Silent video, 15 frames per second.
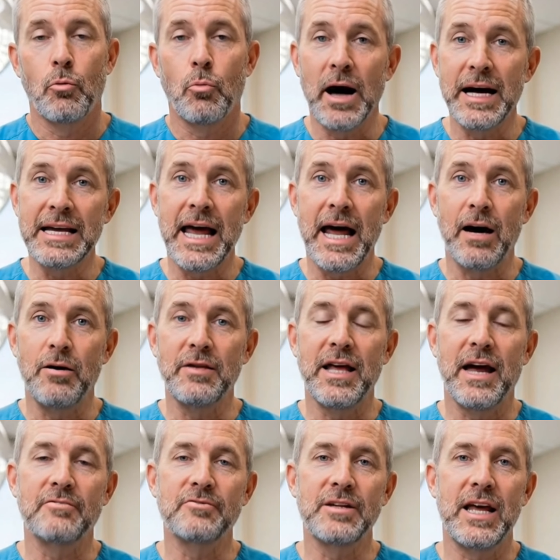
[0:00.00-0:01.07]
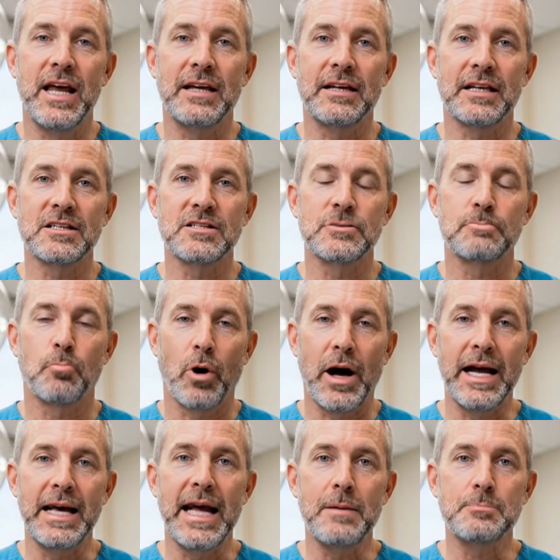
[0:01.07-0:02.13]
Right now, the FDA lists
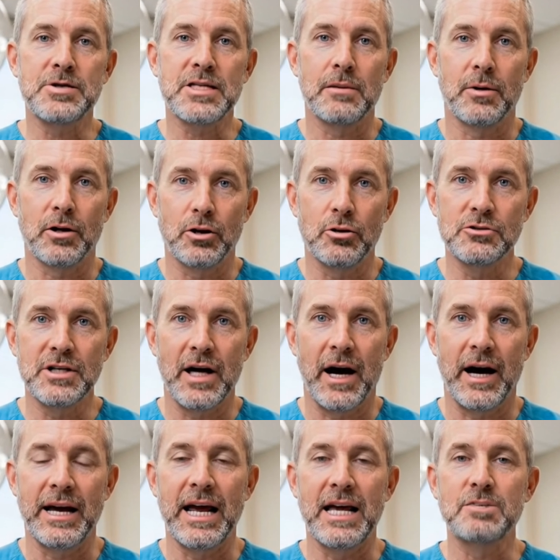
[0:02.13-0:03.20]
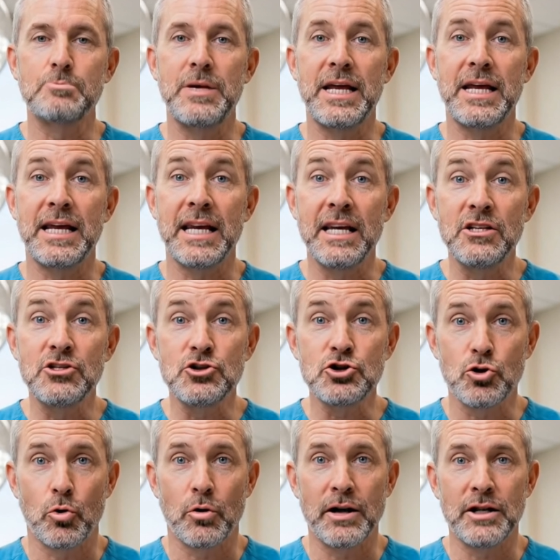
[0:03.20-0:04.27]
brand name semaglutide as being in
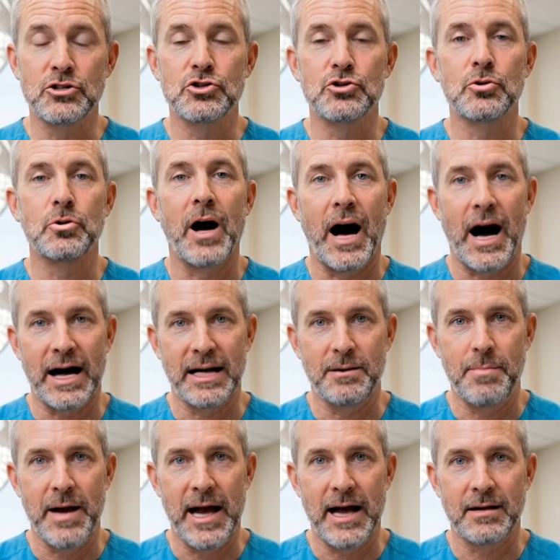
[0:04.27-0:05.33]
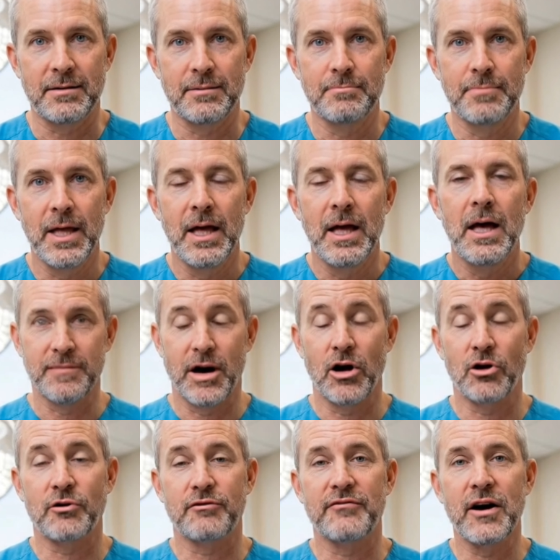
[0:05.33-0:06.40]
shortage due to high demand.
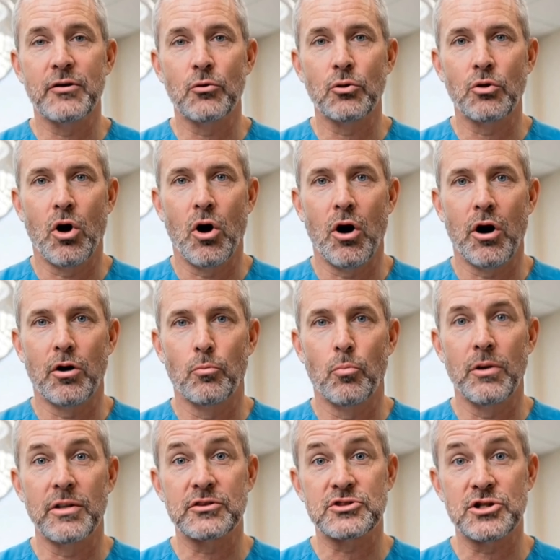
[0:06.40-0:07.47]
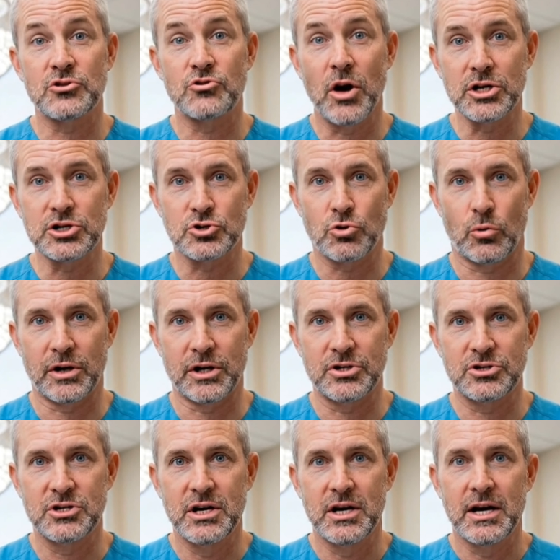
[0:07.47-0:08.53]
Under federal law, when there's a drug
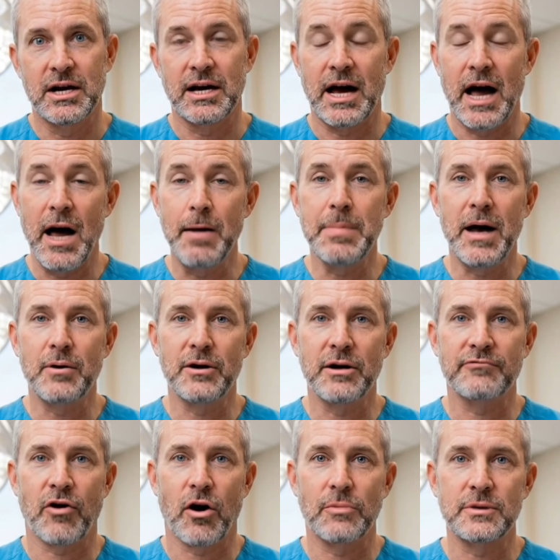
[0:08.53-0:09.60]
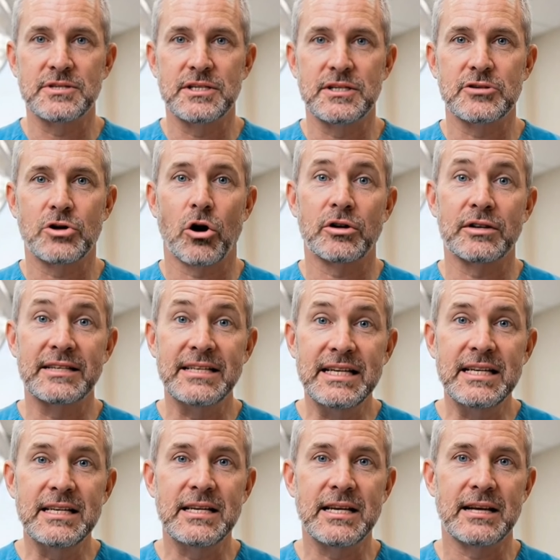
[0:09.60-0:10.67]
shortage, compounding pharmacies are
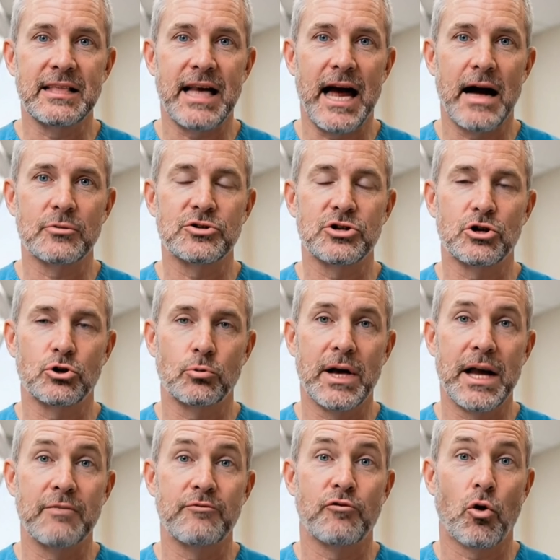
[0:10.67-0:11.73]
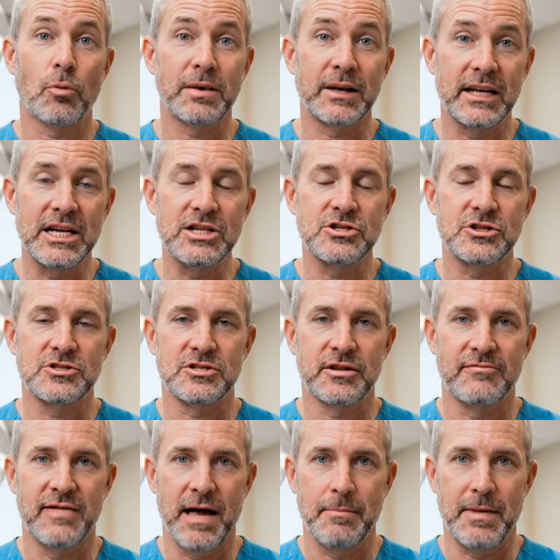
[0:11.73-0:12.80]
legally allowed to create formulations
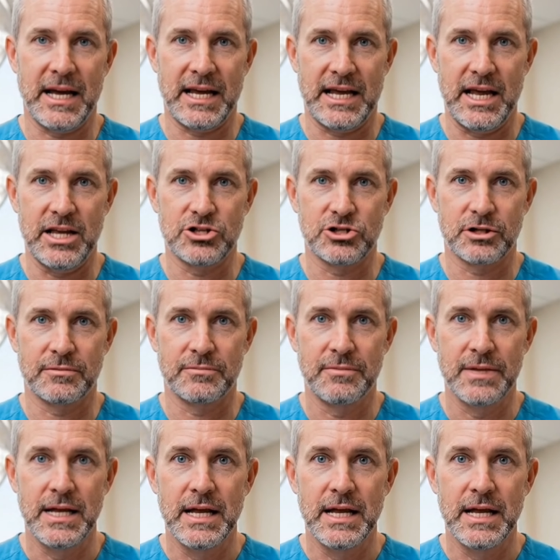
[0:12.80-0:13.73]
of that medication.